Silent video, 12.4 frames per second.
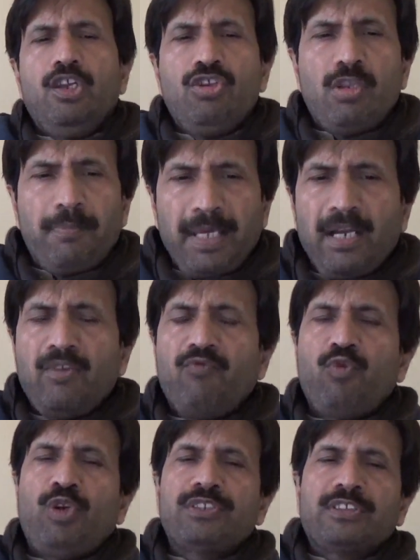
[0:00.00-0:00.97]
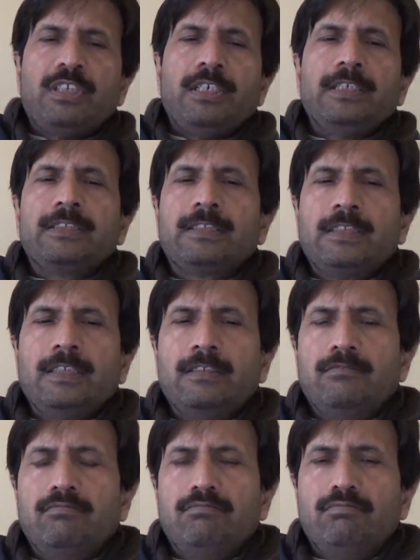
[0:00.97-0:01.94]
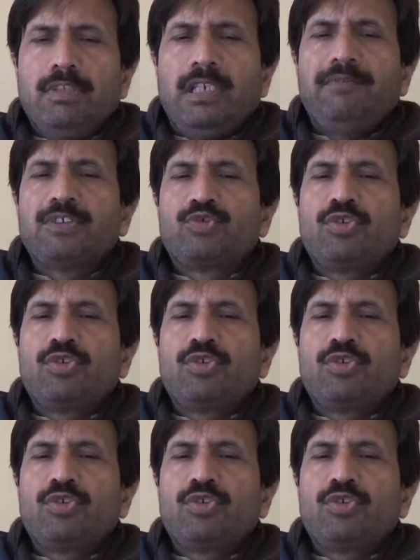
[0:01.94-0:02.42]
You know, parainfluenza is a uh, refers